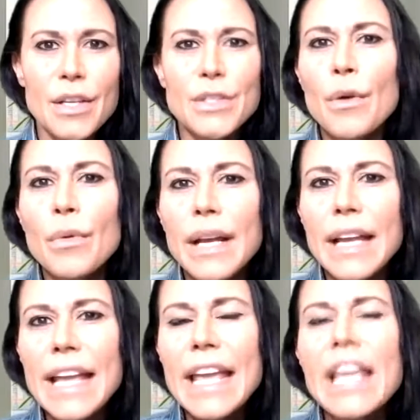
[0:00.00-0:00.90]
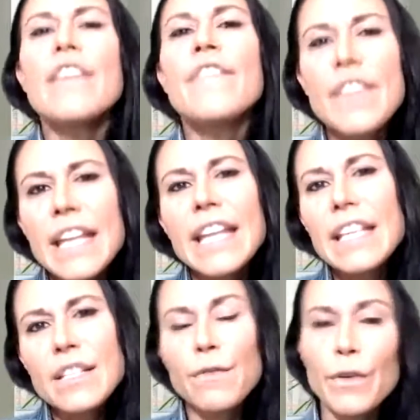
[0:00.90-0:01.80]
So if it
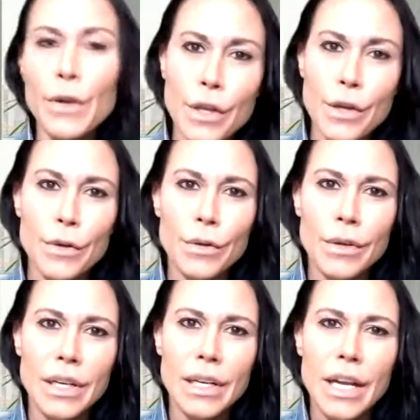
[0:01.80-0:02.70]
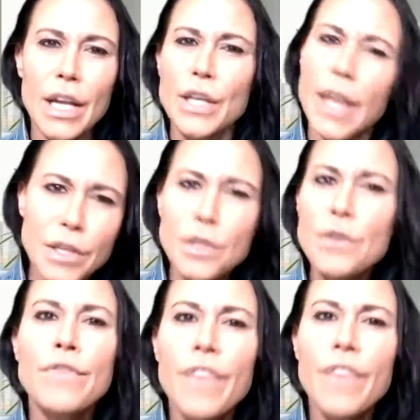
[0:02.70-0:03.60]
is for you that
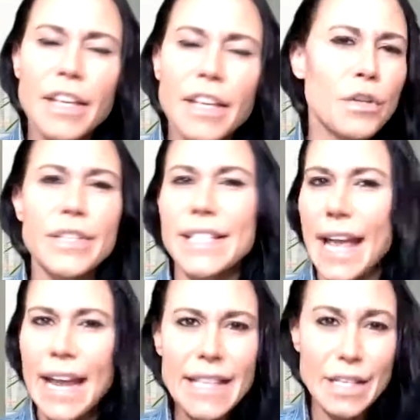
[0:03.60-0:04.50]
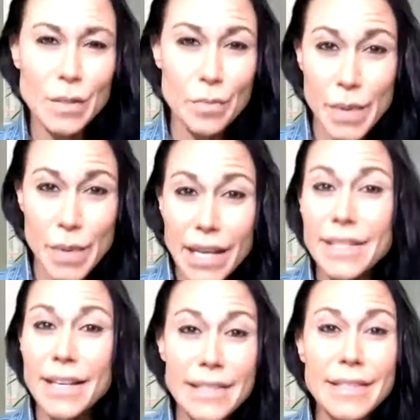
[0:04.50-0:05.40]
you find that you're saying this
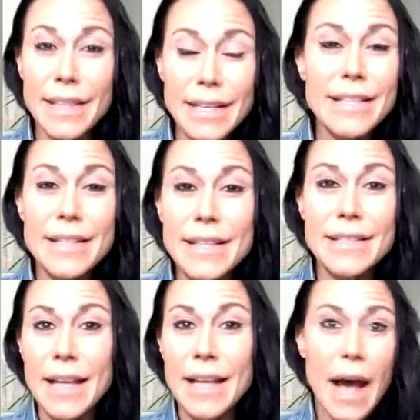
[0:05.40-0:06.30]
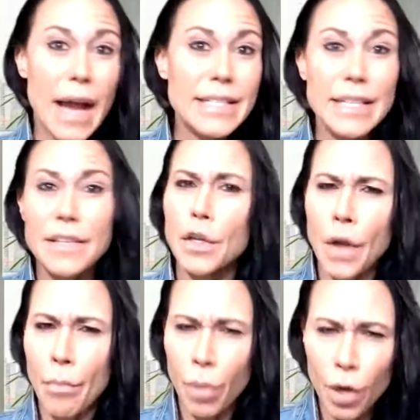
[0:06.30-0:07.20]
because it is linked to this idea that you're
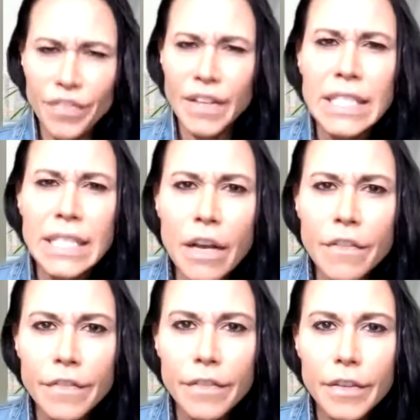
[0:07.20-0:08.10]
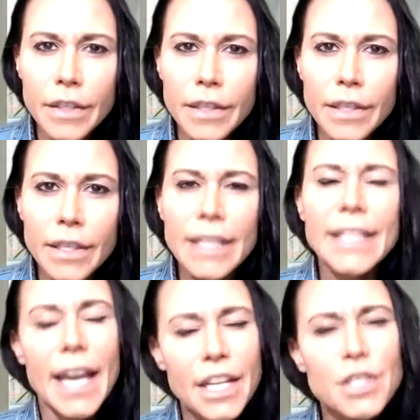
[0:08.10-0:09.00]
not perfect enough,
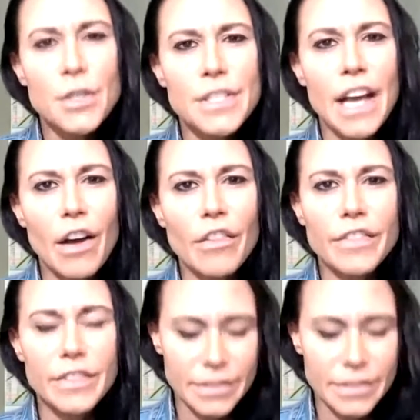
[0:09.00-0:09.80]
catch yourself.